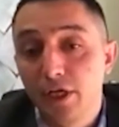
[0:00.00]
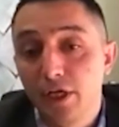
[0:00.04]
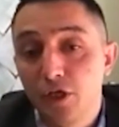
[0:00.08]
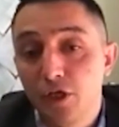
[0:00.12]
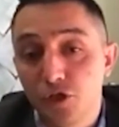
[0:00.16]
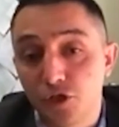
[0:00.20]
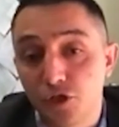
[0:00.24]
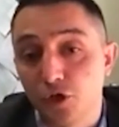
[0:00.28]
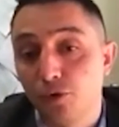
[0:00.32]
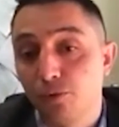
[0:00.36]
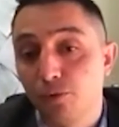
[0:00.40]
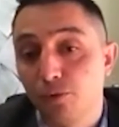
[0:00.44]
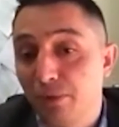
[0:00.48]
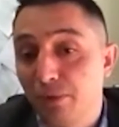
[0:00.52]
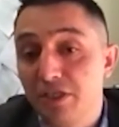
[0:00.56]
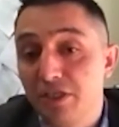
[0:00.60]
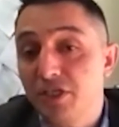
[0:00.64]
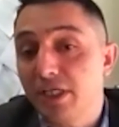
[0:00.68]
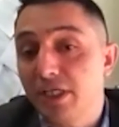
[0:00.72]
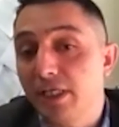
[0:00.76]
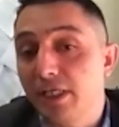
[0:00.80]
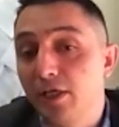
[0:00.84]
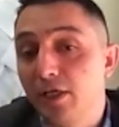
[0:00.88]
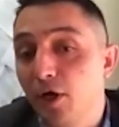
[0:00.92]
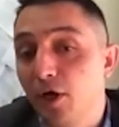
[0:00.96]
So
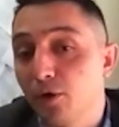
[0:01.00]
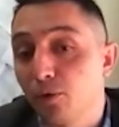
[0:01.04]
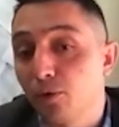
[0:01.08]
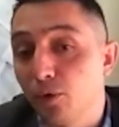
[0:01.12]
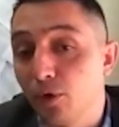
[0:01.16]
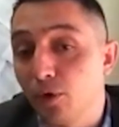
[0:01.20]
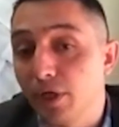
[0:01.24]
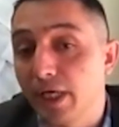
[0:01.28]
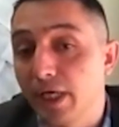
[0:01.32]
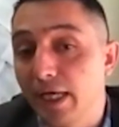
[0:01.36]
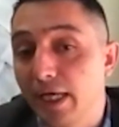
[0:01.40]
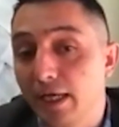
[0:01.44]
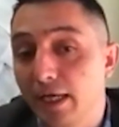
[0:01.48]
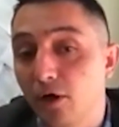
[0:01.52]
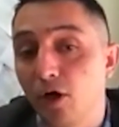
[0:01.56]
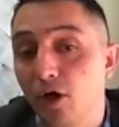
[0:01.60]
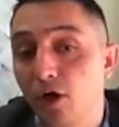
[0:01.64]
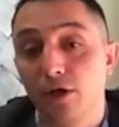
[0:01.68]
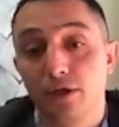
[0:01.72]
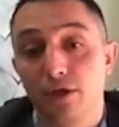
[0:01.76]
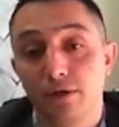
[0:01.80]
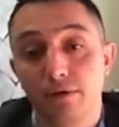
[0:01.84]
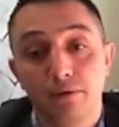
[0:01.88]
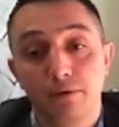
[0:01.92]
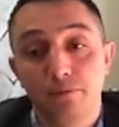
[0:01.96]
basically you are working
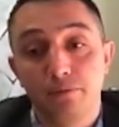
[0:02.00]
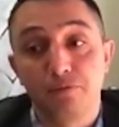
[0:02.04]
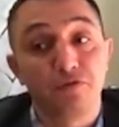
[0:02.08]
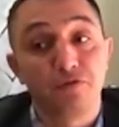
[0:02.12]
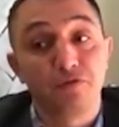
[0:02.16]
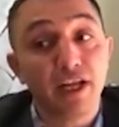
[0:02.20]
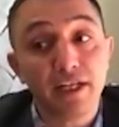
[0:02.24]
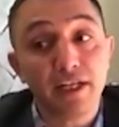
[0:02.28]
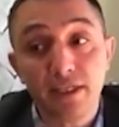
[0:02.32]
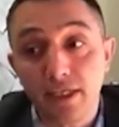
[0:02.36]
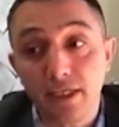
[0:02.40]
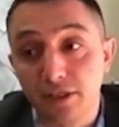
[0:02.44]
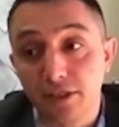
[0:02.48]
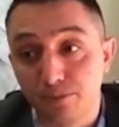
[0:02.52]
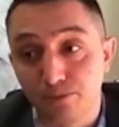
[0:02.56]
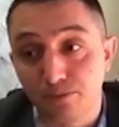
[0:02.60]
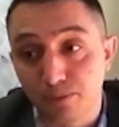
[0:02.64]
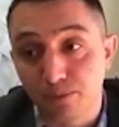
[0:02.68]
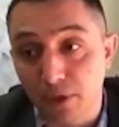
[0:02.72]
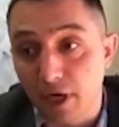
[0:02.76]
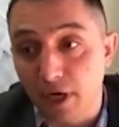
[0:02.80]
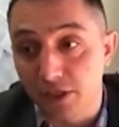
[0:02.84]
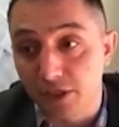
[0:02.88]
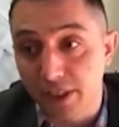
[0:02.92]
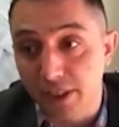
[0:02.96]
on funded
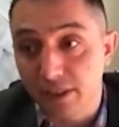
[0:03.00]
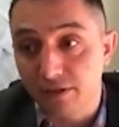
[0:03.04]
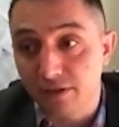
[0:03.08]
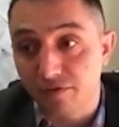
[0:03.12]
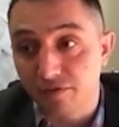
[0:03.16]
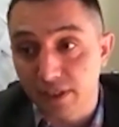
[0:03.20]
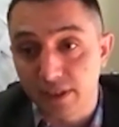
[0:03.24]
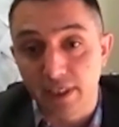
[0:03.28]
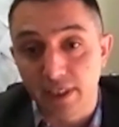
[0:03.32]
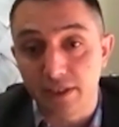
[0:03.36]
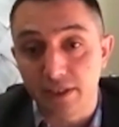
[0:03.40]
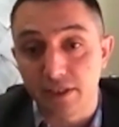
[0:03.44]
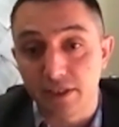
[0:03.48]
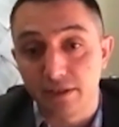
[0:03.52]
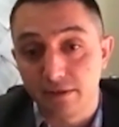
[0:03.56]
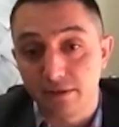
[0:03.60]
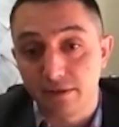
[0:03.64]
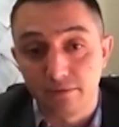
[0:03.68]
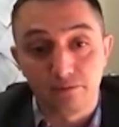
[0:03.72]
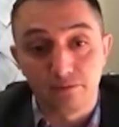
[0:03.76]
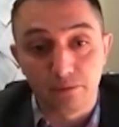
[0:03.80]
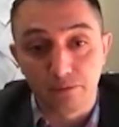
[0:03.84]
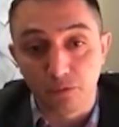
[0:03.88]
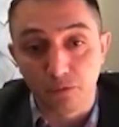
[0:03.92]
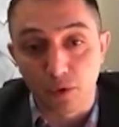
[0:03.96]
project, funded
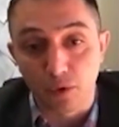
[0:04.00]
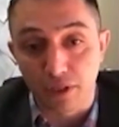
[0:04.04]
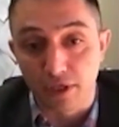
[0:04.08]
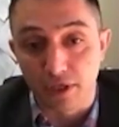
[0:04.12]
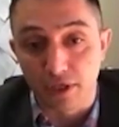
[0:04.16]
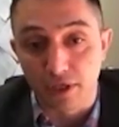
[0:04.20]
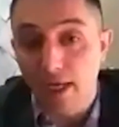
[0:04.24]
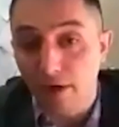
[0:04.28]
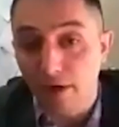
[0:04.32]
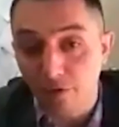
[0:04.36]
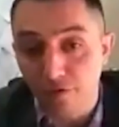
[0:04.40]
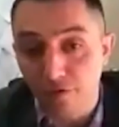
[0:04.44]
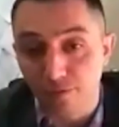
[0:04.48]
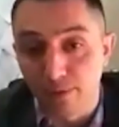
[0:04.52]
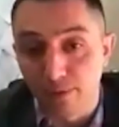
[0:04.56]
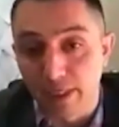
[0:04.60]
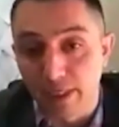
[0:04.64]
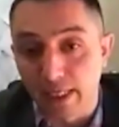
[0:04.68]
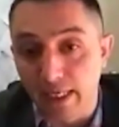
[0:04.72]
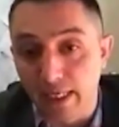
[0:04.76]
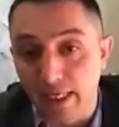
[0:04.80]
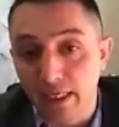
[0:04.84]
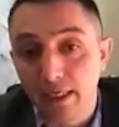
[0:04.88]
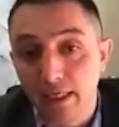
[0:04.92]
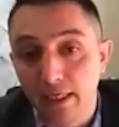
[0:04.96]
with a lot of
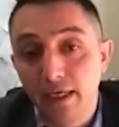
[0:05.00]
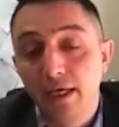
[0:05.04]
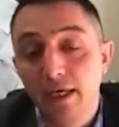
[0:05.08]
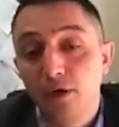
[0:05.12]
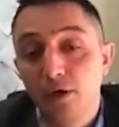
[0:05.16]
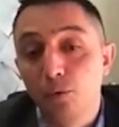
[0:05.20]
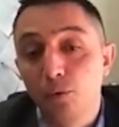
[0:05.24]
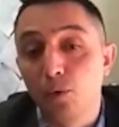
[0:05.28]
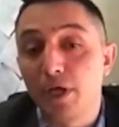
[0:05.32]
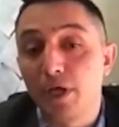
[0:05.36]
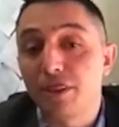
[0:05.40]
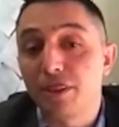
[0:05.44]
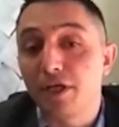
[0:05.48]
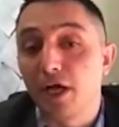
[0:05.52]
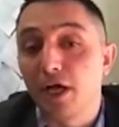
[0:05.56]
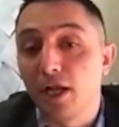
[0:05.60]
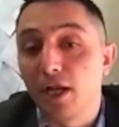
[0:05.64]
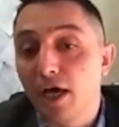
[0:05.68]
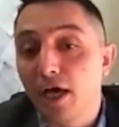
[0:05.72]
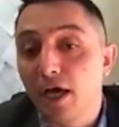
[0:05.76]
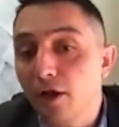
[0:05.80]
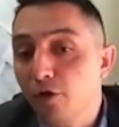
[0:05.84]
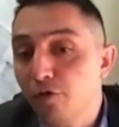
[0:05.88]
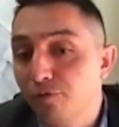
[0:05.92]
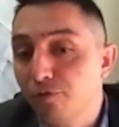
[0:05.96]
money, with a
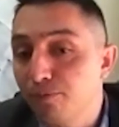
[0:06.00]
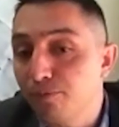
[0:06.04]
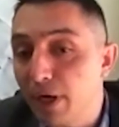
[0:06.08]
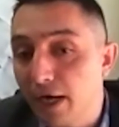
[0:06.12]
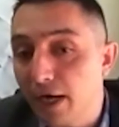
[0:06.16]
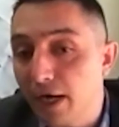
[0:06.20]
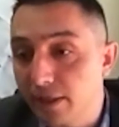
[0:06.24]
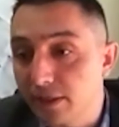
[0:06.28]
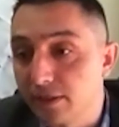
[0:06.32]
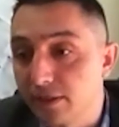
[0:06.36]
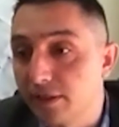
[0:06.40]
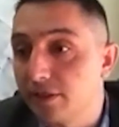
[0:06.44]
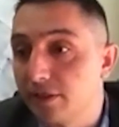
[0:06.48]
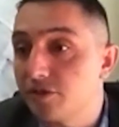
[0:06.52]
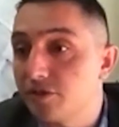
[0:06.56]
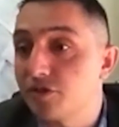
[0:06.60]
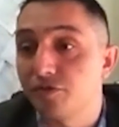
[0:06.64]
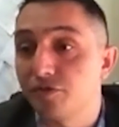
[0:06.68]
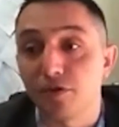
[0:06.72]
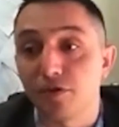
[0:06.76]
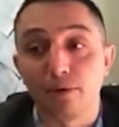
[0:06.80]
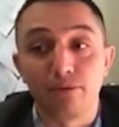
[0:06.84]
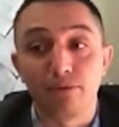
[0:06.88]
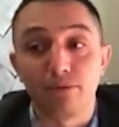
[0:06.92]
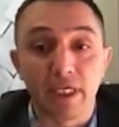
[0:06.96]
lot of partners
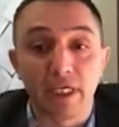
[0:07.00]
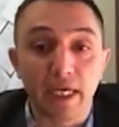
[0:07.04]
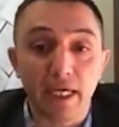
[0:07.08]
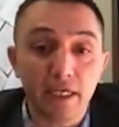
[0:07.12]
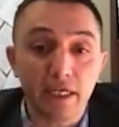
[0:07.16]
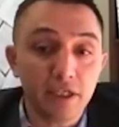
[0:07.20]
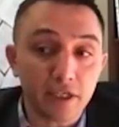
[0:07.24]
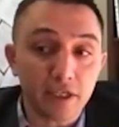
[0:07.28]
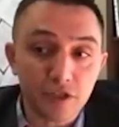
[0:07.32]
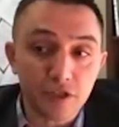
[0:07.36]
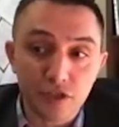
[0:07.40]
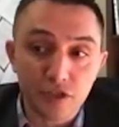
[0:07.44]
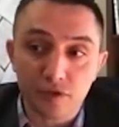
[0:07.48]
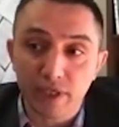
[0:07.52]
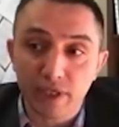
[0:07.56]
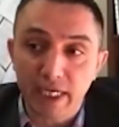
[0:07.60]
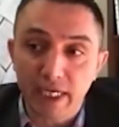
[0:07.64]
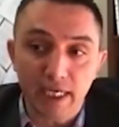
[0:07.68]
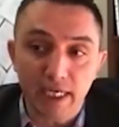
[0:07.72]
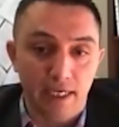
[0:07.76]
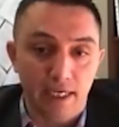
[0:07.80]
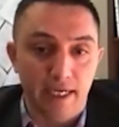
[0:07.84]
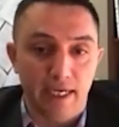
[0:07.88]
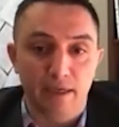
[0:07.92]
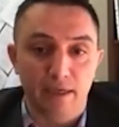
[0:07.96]
from the
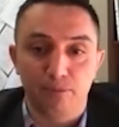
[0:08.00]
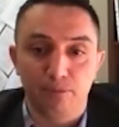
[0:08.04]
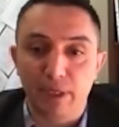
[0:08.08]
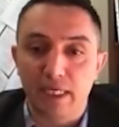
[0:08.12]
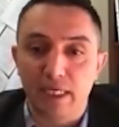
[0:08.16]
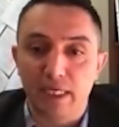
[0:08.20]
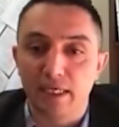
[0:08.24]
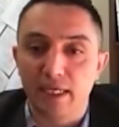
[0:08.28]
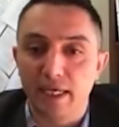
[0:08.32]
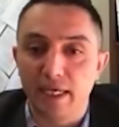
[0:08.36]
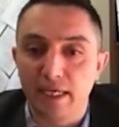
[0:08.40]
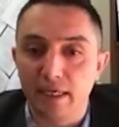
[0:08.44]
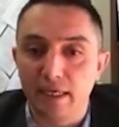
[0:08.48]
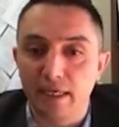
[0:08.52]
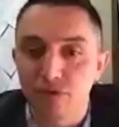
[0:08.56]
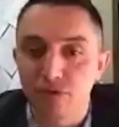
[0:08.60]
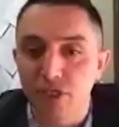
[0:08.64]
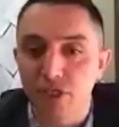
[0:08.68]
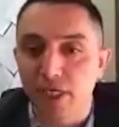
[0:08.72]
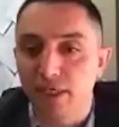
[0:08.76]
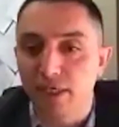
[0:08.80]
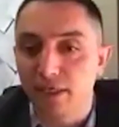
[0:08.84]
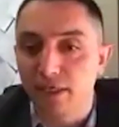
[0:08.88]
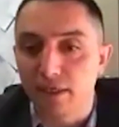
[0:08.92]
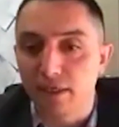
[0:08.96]
industry, like big names,
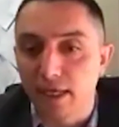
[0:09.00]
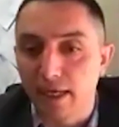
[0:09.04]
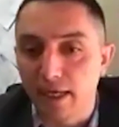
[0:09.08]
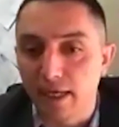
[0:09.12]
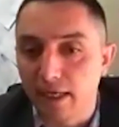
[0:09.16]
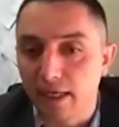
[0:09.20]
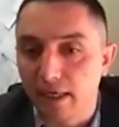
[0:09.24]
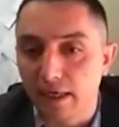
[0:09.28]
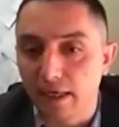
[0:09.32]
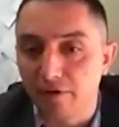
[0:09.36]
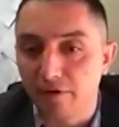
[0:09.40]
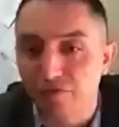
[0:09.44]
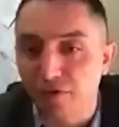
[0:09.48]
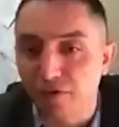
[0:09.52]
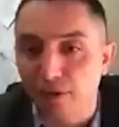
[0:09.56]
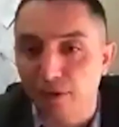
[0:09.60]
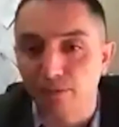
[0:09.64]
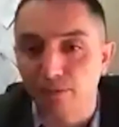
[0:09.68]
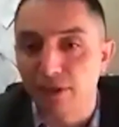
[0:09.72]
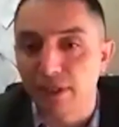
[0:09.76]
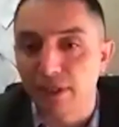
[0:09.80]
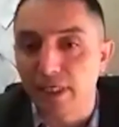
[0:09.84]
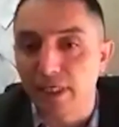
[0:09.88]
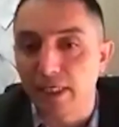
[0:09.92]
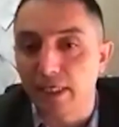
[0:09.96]
and like
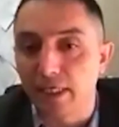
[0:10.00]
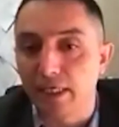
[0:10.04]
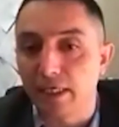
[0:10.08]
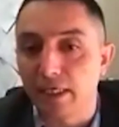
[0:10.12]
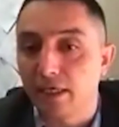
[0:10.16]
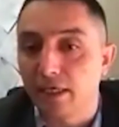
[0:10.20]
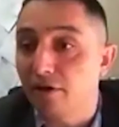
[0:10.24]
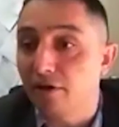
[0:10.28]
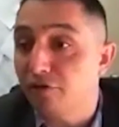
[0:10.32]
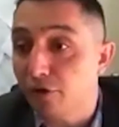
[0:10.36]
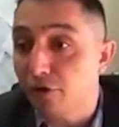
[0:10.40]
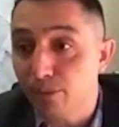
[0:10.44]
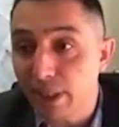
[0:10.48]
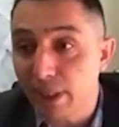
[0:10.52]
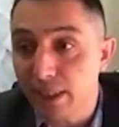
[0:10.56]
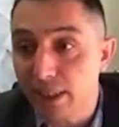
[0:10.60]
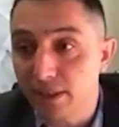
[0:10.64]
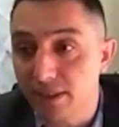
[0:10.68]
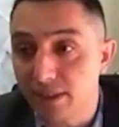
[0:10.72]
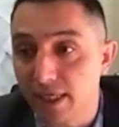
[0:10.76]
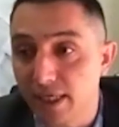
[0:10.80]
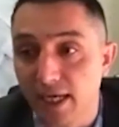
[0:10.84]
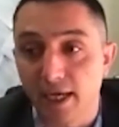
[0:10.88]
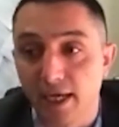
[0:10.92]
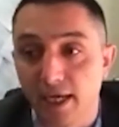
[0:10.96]
from the government
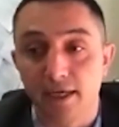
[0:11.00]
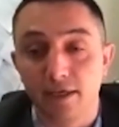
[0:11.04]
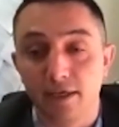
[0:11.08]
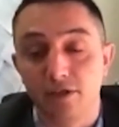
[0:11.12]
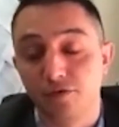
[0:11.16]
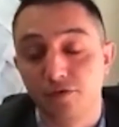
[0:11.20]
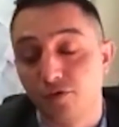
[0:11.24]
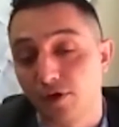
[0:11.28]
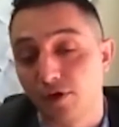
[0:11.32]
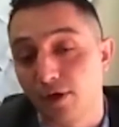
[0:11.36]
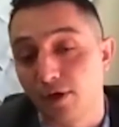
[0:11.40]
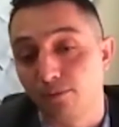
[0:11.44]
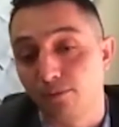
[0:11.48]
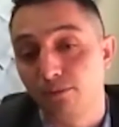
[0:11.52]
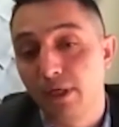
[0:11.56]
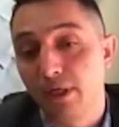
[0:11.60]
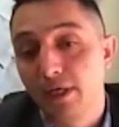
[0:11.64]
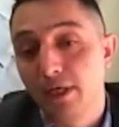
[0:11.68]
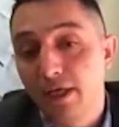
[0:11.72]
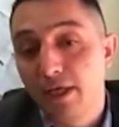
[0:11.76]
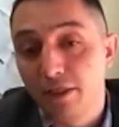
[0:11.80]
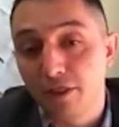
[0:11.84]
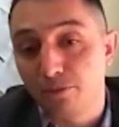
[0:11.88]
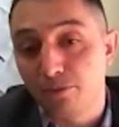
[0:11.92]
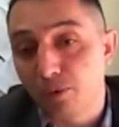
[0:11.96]
and from
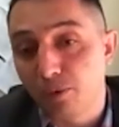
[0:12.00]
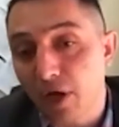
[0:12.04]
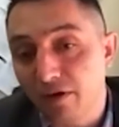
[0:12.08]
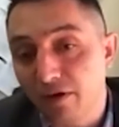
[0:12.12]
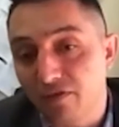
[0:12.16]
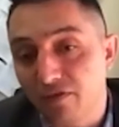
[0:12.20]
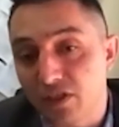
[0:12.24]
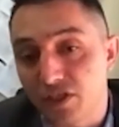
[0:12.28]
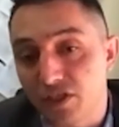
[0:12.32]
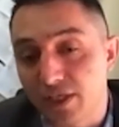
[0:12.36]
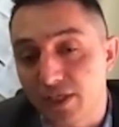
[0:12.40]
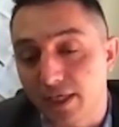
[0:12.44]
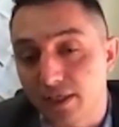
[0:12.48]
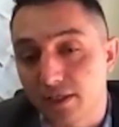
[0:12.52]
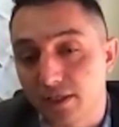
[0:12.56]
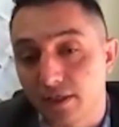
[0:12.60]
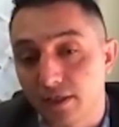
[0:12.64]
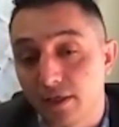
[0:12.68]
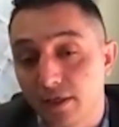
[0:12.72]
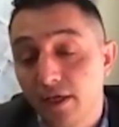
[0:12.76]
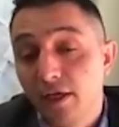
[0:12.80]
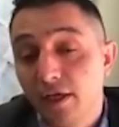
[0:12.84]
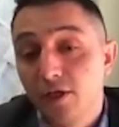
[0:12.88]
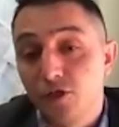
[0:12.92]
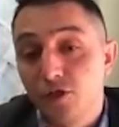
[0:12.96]
the private
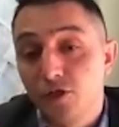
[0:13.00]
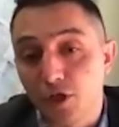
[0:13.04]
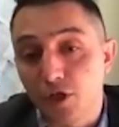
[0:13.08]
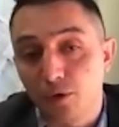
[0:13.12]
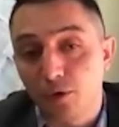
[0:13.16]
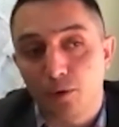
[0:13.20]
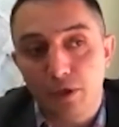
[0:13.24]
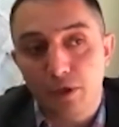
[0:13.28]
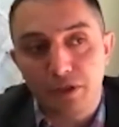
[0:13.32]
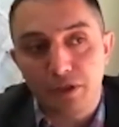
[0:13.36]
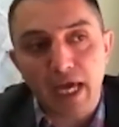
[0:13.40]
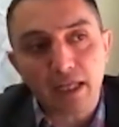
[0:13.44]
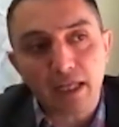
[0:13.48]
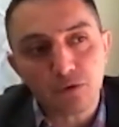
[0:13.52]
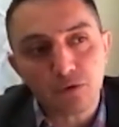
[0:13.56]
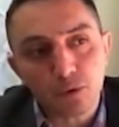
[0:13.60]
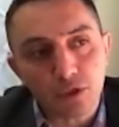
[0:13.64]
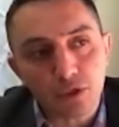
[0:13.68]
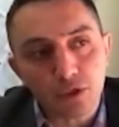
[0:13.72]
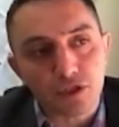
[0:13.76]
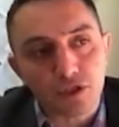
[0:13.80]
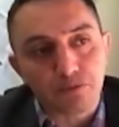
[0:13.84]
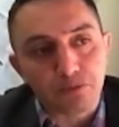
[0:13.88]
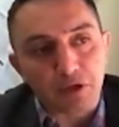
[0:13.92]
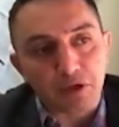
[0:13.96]
sector. So that
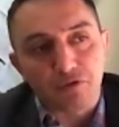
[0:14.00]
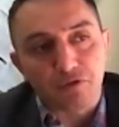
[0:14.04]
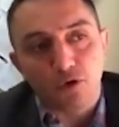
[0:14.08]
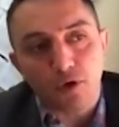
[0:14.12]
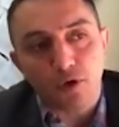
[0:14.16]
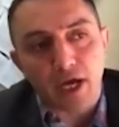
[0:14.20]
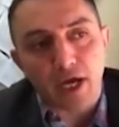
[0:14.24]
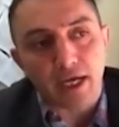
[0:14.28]
was, before